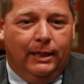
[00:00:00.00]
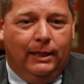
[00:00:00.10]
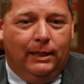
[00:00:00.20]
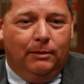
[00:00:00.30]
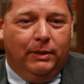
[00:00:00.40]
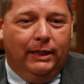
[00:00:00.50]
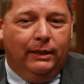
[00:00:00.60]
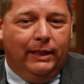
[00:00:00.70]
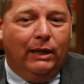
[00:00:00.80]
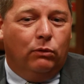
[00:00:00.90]
Um,
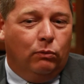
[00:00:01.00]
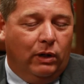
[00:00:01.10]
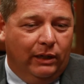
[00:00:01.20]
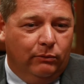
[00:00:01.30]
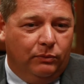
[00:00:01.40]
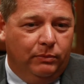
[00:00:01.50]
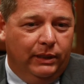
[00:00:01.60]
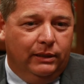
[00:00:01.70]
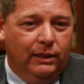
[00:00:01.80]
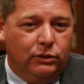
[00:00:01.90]
and they were working with
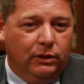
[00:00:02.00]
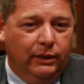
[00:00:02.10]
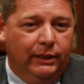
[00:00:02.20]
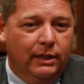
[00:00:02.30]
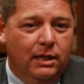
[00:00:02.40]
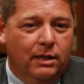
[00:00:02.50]
me initially